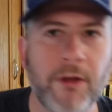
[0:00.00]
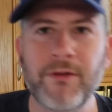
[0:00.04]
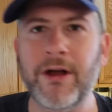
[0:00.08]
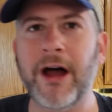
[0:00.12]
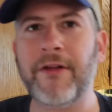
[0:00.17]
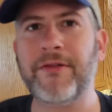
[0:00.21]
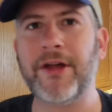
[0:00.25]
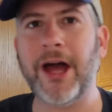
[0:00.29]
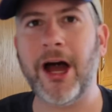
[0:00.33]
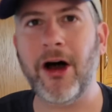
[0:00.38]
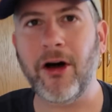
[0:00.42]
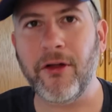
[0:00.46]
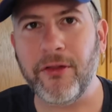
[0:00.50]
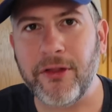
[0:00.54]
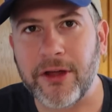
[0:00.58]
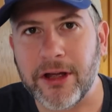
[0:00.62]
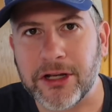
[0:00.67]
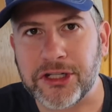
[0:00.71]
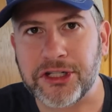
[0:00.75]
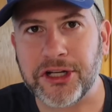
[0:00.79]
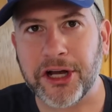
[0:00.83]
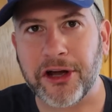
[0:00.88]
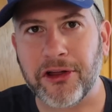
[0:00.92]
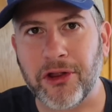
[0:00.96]
Not the
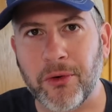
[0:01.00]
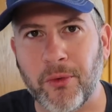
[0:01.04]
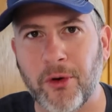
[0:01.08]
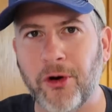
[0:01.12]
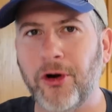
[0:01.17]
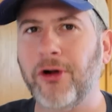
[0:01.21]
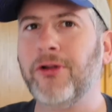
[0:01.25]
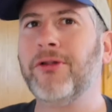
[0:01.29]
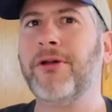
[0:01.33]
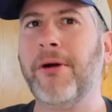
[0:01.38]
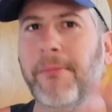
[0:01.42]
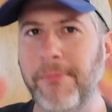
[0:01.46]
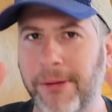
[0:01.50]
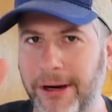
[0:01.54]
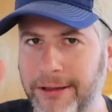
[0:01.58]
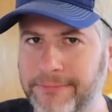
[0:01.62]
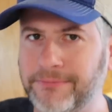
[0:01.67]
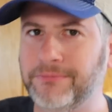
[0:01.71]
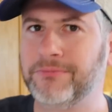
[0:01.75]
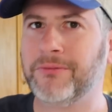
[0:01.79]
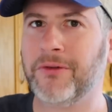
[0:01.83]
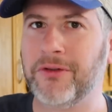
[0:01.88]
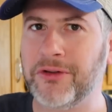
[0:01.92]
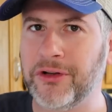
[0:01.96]
healthiest thing in the world,
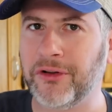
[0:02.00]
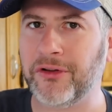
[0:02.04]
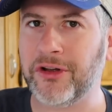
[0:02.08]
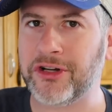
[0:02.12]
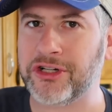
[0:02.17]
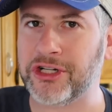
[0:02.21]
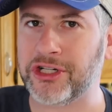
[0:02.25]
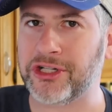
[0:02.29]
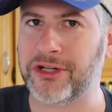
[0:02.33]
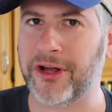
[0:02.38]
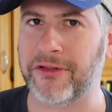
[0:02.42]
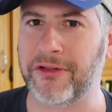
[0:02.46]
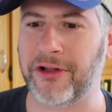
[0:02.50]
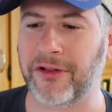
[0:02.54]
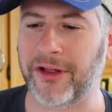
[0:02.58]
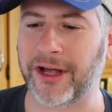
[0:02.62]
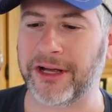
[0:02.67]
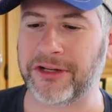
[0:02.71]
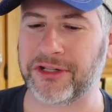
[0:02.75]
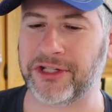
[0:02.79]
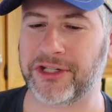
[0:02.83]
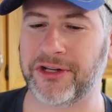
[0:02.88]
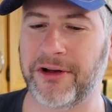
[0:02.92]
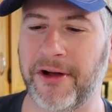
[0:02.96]
but delicious
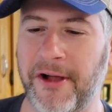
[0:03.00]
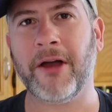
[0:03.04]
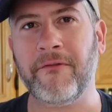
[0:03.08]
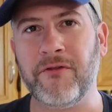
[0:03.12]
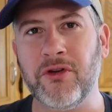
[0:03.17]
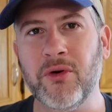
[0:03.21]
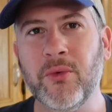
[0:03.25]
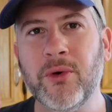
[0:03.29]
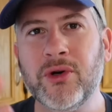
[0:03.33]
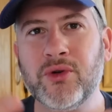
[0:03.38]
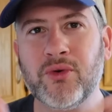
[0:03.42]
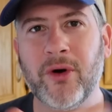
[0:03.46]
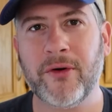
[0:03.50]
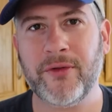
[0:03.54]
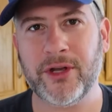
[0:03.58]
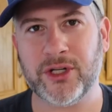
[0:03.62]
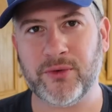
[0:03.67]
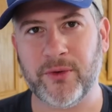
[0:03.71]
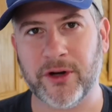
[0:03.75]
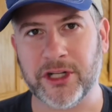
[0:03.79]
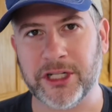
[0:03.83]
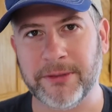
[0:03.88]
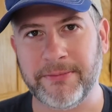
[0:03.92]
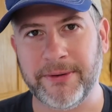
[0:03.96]
nonetheless. If you enjoy
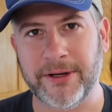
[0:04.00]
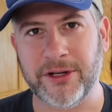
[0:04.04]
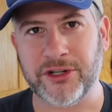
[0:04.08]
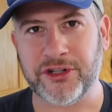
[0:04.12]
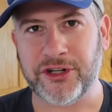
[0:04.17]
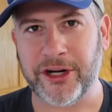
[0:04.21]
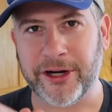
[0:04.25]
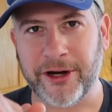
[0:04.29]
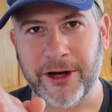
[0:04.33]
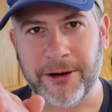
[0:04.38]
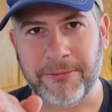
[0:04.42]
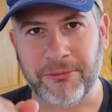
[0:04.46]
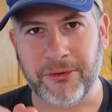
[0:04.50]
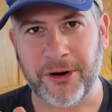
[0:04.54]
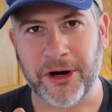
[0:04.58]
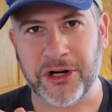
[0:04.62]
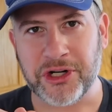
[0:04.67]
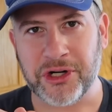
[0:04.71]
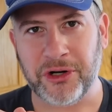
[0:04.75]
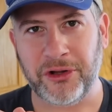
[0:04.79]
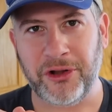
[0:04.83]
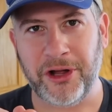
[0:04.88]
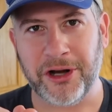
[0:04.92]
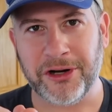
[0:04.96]
these recipes, check out
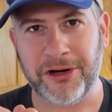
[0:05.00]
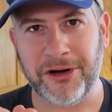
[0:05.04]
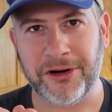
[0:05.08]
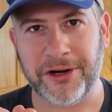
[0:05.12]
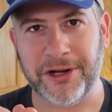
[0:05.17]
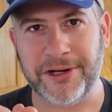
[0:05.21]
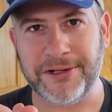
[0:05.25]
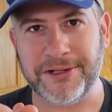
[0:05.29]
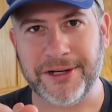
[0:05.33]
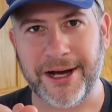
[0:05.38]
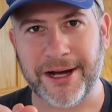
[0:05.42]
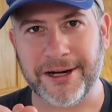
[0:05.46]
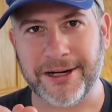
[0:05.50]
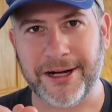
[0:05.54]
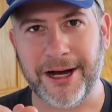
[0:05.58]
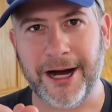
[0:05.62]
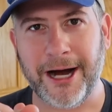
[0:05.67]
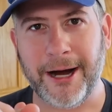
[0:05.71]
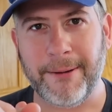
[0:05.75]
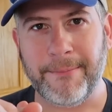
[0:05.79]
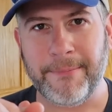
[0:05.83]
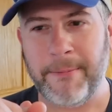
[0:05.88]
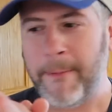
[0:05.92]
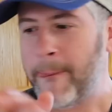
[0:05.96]

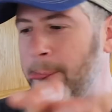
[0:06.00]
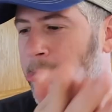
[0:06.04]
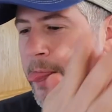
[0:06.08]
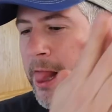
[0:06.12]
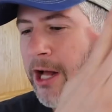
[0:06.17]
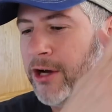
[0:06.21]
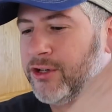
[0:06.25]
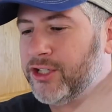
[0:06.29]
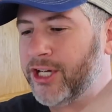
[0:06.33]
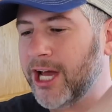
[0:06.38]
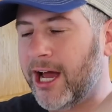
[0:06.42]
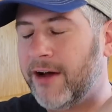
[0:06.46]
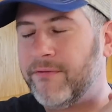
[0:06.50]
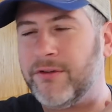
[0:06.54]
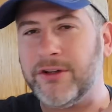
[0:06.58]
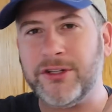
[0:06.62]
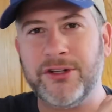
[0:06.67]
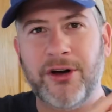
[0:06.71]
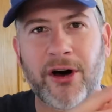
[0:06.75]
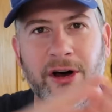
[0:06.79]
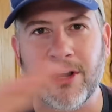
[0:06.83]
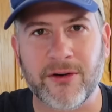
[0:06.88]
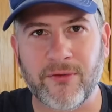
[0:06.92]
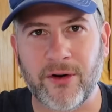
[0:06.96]
pressureluckcooking.com because I have a
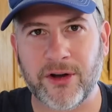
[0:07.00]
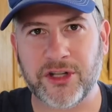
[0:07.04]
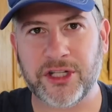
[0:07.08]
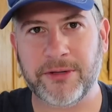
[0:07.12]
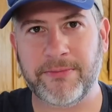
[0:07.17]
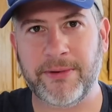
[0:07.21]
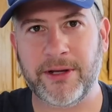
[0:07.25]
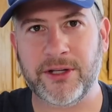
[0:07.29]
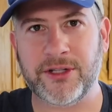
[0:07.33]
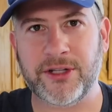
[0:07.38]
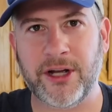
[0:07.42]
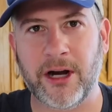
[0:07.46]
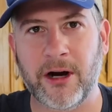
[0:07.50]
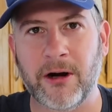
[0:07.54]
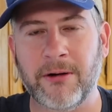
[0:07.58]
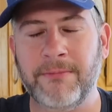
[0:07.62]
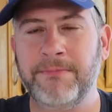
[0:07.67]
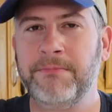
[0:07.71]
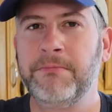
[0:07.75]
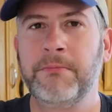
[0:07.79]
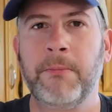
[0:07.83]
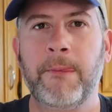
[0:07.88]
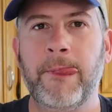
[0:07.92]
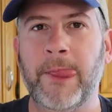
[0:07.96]
ton of recipes there.
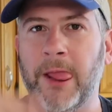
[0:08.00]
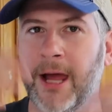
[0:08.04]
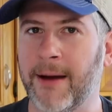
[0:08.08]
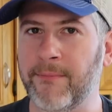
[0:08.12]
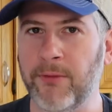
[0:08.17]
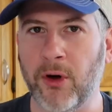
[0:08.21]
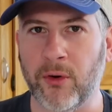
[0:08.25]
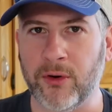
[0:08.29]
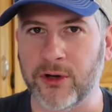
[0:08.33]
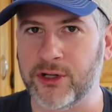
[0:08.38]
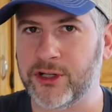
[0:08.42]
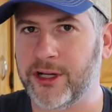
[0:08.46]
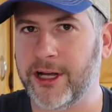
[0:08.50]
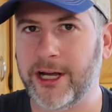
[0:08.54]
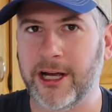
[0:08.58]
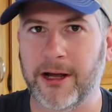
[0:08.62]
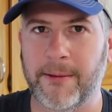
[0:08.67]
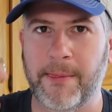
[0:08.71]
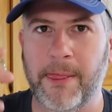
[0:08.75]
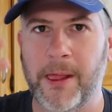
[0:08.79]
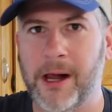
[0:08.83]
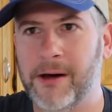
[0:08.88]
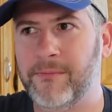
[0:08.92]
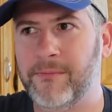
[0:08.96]
I'm known as
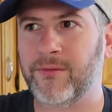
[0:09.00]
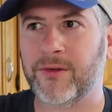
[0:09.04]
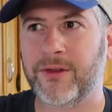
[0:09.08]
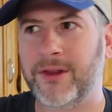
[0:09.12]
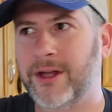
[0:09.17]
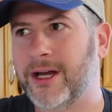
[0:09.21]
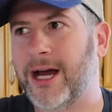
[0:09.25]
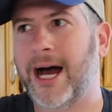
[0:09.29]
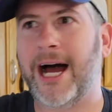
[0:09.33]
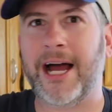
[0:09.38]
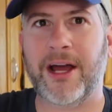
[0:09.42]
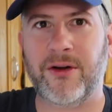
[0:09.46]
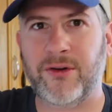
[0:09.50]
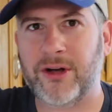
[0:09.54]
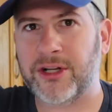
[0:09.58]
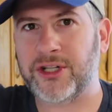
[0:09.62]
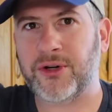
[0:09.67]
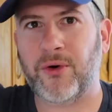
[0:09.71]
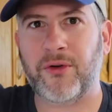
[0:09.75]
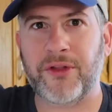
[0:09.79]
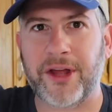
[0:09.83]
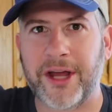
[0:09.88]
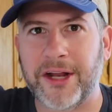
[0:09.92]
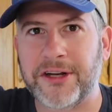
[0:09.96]
like the guy who does
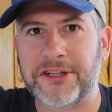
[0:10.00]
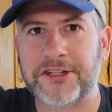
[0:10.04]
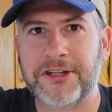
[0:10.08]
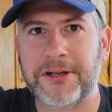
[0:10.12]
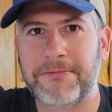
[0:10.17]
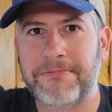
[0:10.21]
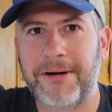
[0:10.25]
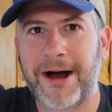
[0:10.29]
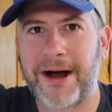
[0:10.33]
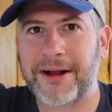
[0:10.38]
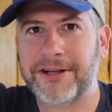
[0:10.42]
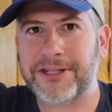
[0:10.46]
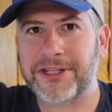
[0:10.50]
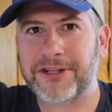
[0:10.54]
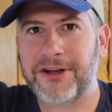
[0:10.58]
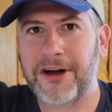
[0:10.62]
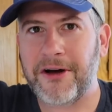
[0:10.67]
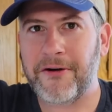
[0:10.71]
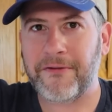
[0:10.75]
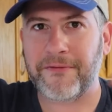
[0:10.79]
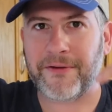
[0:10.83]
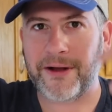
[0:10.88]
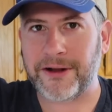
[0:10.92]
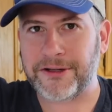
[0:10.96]
all the Instant Pot
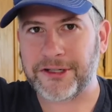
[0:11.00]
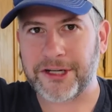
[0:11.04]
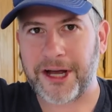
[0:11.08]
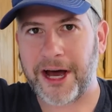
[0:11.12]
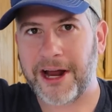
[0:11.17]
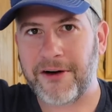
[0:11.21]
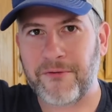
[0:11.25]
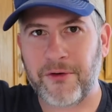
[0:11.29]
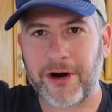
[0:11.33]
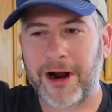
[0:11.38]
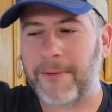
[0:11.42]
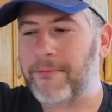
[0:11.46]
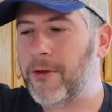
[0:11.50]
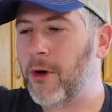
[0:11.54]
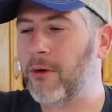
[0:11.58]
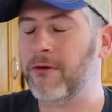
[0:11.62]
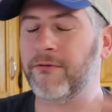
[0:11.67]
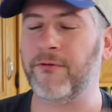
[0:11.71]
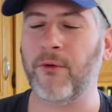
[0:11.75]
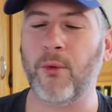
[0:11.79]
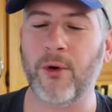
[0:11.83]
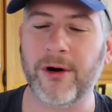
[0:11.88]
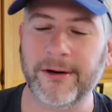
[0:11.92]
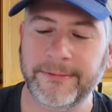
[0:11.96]
stuff. That's kind of what I'm
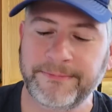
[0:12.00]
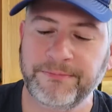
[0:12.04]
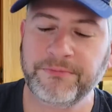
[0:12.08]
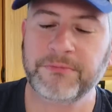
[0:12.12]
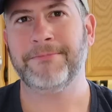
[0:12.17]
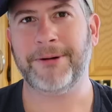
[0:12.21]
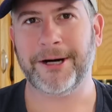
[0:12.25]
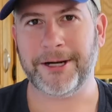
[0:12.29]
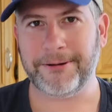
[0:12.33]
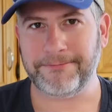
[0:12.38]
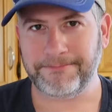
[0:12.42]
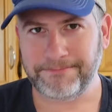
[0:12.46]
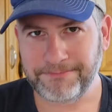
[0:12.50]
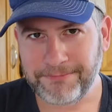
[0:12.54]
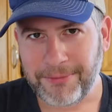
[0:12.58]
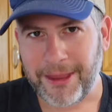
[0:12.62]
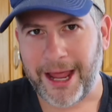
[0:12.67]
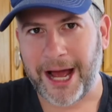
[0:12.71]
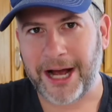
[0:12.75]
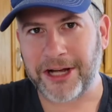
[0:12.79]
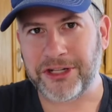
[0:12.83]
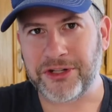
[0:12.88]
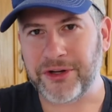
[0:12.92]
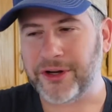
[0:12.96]
known for. But
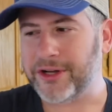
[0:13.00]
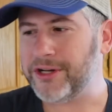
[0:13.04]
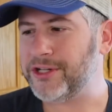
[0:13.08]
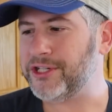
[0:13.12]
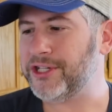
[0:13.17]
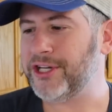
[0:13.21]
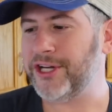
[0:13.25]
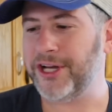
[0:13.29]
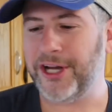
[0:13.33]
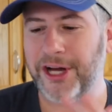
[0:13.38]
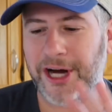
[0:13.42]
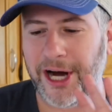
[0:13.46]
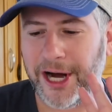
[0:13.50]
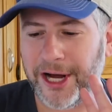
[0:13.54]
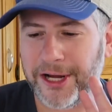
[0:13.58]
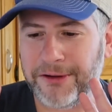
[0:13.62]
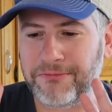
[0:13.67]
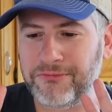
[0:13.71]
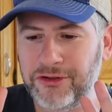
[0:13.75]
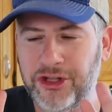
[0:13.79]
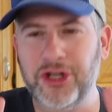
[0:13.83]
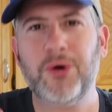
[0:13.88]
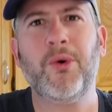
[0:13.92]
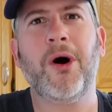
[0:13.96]
as you can see, I
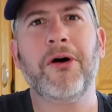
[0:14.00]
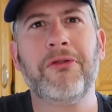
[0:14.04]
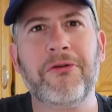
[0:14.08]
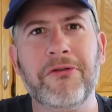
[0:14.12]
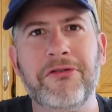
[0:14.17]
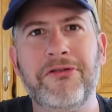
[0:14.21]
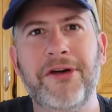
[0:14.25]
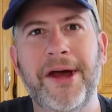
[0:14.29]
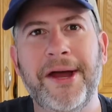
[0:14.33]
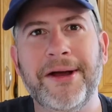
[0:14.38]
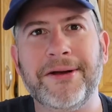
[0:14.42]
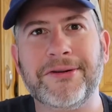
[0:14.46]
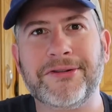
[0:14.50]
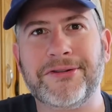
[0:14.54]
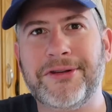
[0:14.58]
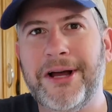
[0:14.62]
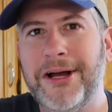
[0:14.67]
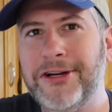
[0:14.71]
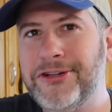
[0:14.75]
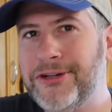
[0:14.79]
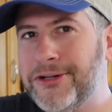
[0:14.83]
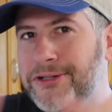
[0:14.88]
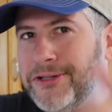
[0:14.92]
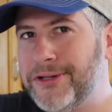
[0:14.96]
do other things,
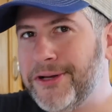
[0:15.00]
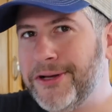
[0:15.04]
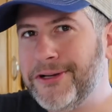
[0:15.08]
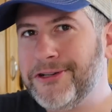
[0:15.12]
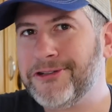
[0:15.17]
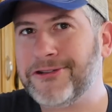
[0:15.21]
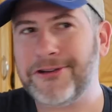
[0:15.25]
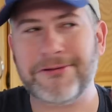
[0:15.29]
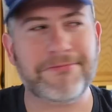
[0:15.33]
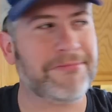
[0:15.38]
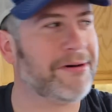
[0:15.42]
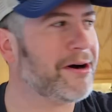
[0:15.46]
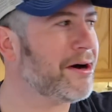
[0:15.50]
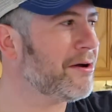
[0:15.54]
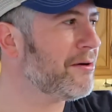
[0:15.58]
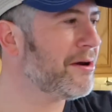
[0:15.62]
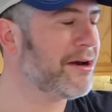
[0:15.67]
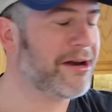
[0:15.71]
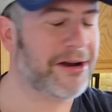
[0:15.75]
not just the Instant Pot.